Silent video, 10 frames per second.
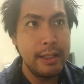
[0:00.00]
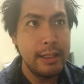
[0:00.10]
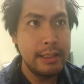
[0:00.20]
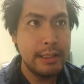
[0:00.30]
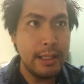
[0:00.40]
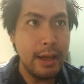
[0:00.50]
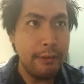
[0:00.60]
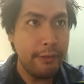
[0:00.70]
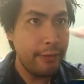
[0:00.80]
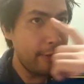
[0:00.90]
stuff
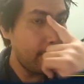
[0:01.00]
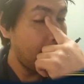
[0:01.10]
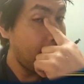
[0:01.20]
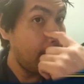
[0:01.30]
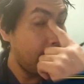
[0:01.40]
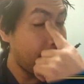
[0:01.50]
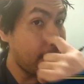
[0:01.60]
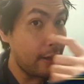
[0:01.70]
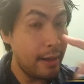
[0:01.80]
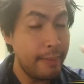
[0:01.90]

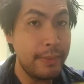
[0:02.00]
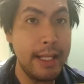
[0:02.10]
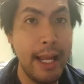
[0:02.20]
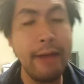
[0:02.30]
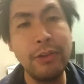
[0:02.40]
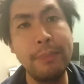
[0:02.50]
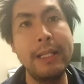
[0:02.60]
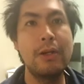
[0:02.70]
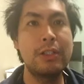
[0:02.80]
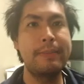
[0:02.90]
from the F2P
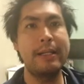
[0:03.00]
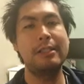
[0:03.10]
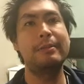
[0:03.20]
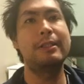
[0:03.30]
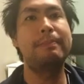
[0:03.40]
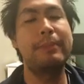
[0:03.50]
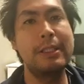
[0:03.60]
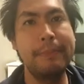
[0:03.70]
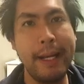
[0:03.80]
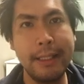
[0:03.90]
low spender's
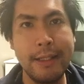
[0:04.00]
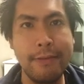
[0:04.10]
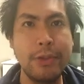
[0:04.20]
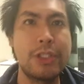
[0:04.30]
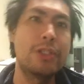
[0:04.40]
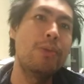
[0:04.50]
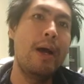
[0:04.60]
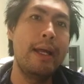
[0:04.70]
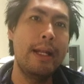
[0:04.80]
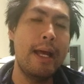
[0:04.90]
perspective, which is
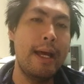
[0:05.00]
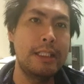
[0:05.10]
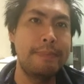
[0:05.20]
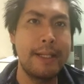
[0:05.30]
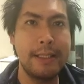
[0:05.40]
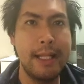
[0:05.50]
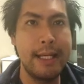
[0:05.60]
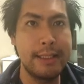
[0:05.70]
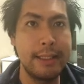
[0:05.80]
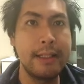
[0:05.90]
what I
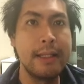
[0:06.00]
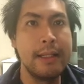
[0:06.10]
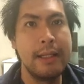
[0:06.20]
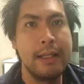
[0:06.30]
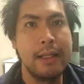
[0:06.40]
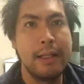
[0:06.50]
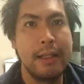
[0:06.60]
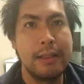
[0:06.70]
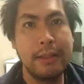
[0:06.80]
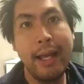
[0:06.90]
specialize in.
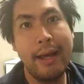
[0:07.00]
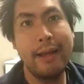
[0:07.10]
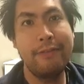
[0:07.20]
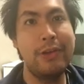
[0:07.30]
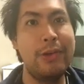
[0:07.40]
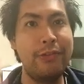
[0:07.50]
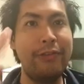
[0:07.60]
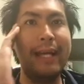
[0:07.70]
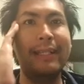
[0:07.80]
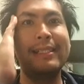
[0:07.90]
So yeah, if you
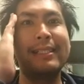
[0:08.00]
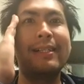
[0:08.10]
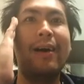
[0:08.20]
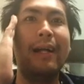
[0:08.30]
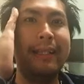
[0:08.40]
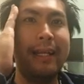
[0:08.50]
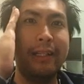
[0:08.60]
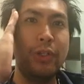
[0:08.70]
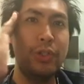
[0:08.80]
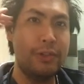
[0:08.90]
find this
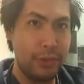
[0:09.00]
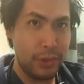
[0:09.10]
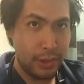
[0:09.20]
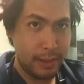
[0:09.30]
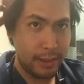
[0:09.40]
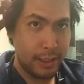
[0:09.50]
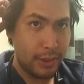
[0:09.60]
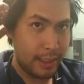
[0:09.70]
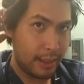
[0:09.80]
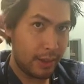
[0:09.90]
content useful, you
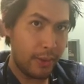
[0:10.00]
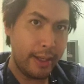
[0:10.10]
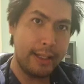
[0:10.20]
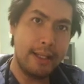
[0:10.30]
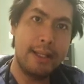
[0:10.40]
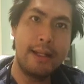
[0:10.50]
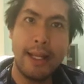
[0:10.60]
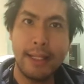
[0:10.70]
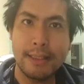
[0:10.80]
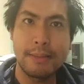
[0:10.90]
can go ahead and
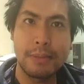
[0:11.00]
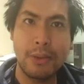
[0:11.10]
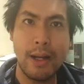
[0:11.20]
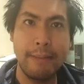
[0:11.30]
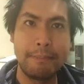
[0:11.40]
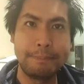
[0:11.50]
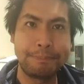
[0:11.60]
like and subscribe.